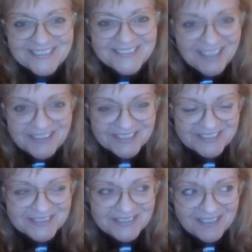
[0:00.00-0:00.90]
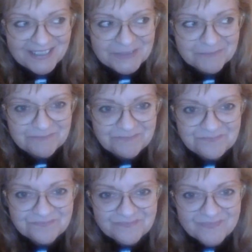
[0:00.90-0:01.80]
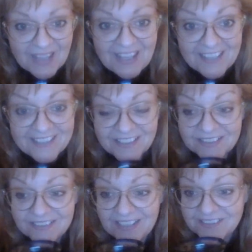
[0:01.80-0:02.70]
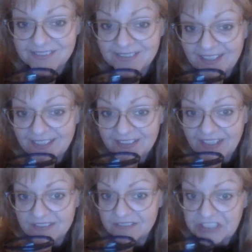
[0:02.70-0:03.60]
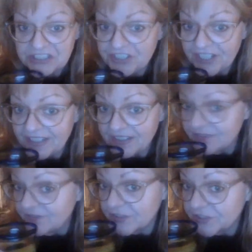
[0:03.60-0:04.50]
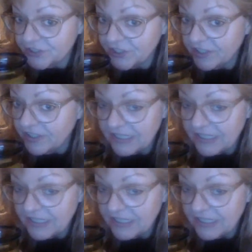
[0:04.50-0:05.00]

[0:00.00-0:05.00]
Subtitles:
Nothing. I got nothing that's like legit for sure.